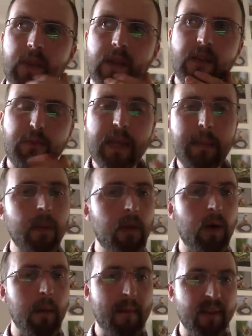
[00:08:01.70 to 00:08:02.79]
there's people
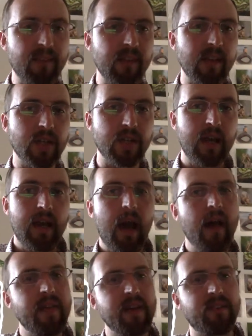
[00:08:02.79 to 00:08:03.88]
who I messaged
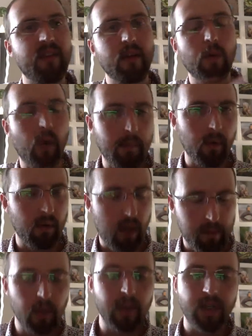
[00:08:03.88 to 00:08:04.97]
and they said, "Oh, I'm
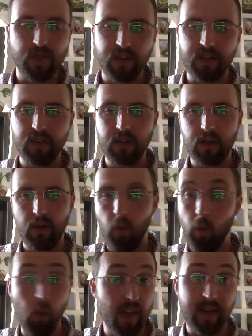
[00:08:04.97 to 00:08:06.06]
not interested,"
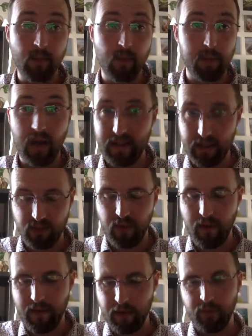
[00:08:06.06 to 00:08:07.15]
or they didn't reply. That's
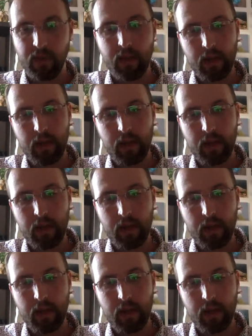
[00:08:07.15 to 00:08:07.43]
fair enough.